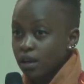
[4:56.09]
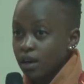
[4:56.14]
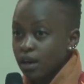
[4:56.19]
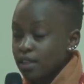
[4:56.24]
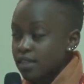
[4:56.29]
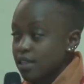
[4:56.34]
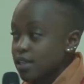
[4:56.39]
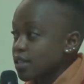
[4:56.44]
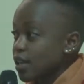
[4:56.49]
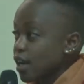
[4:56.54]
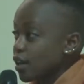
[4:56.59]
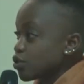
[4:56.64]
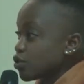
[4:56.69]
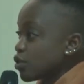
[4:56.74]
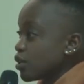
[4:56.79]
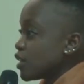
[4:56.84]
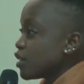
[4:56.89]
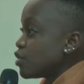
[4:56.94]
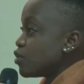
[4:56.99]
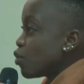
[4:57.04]
and there's
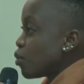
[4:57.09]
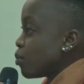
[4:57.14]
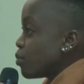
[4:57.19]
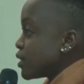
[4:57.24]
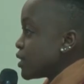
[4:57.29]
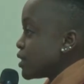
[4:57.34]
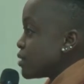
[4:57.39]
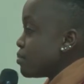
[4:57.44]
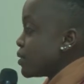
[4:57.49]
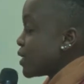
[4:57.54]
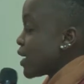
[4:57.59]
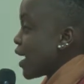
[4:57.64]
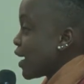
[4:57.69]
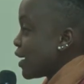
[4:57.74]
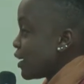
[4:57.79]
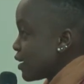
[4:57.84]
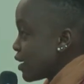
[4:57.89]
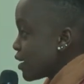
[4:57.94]
actually nobody behind